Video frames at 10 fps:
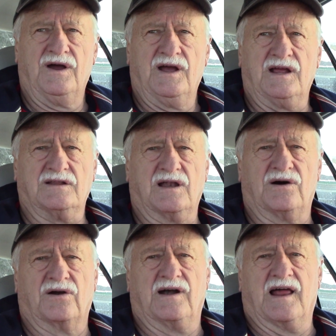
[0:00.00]
in the
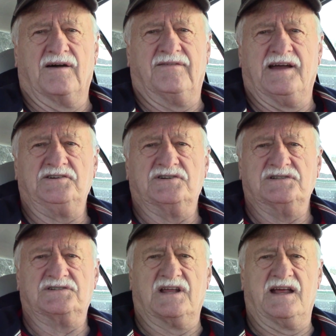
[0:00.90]
lower
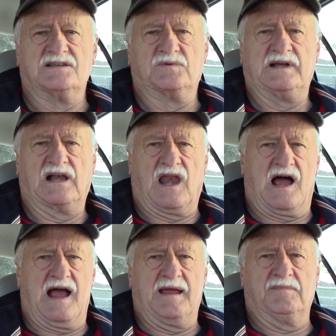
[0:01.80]
elevations, and as we
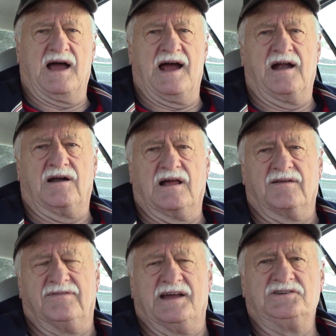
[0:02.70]
climbed higher
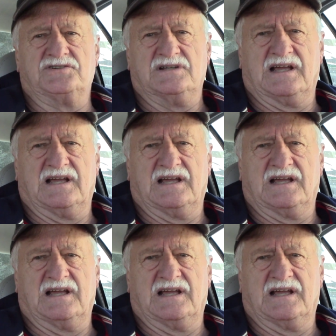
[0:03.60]
elevation,